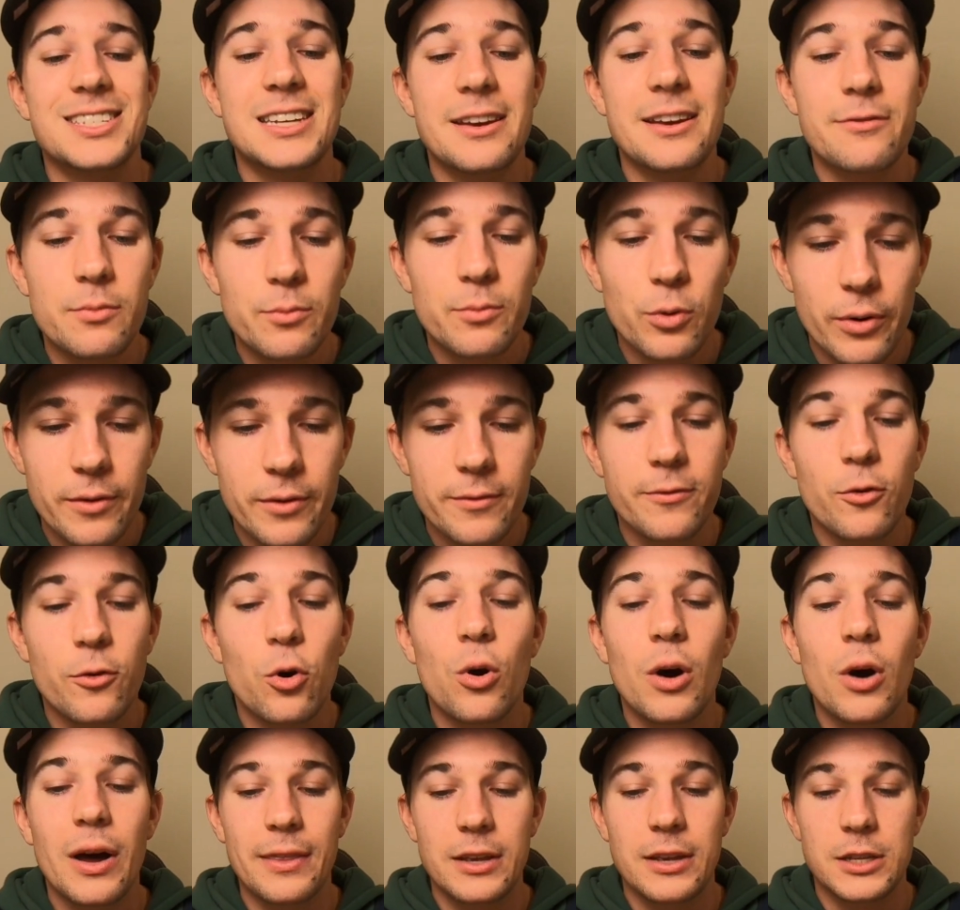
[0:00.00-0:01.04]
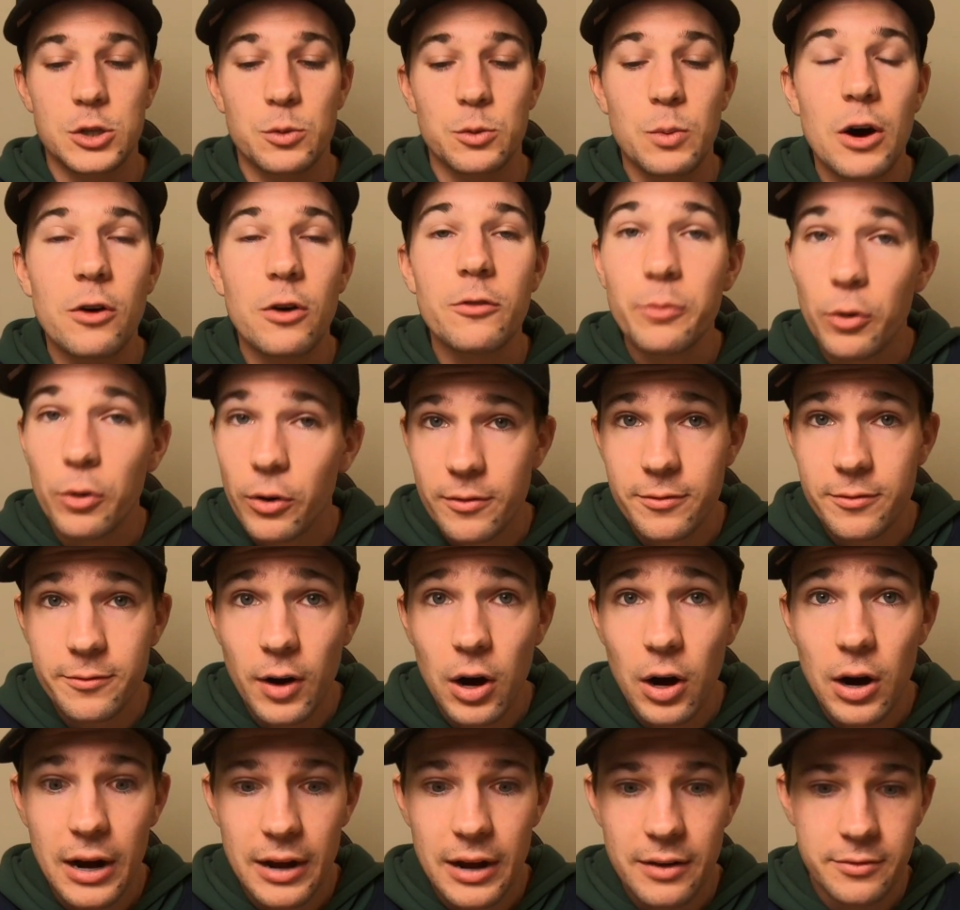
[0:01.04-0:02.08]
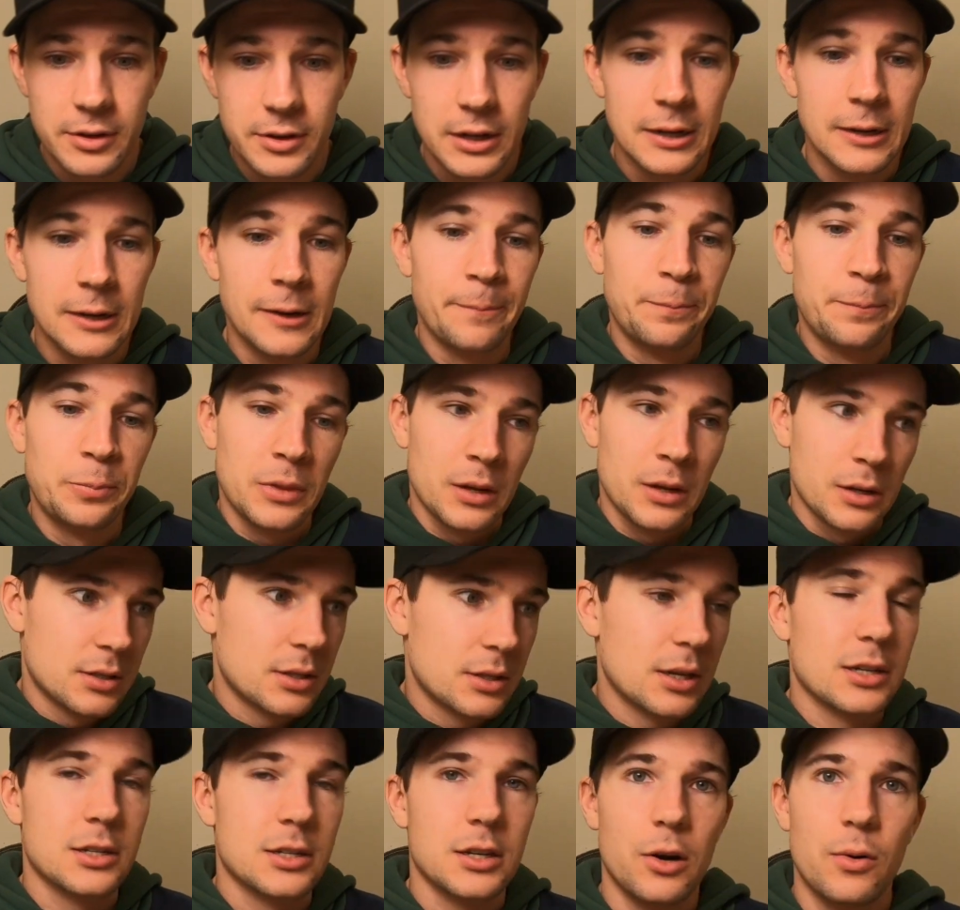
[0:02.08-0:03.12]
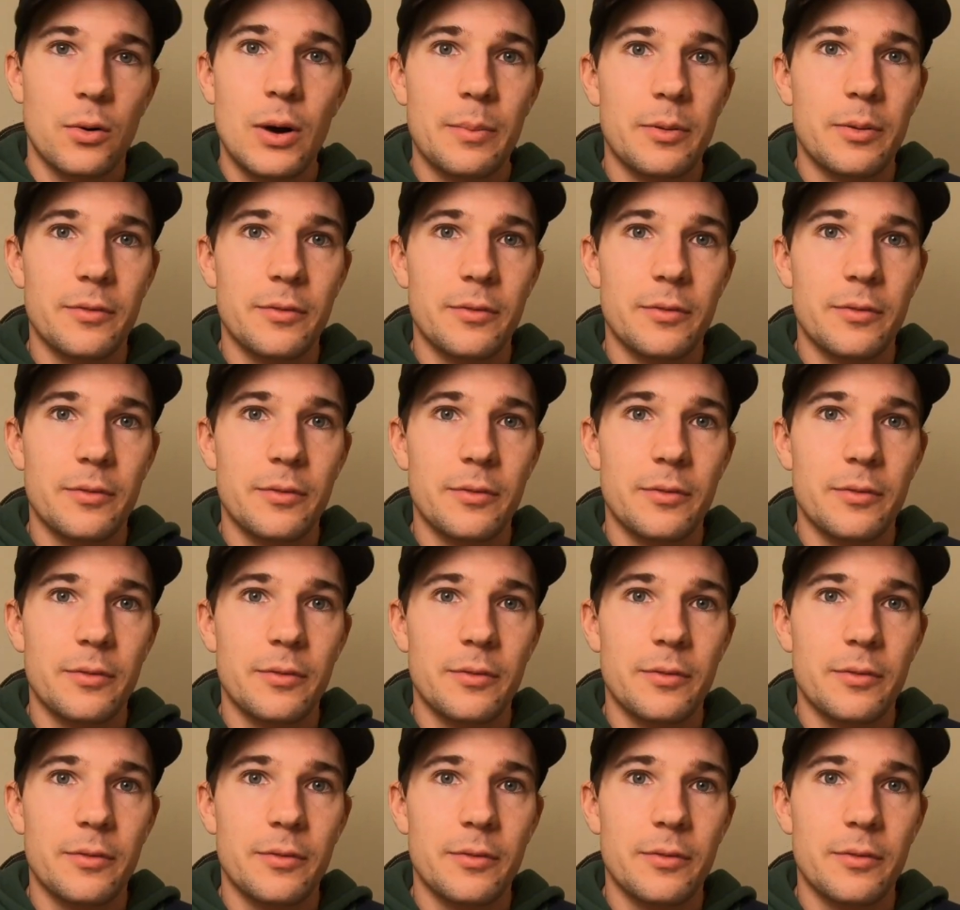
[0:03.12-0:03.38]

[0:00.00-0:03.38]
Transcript: 7.4 and then 12.5 starts to go up.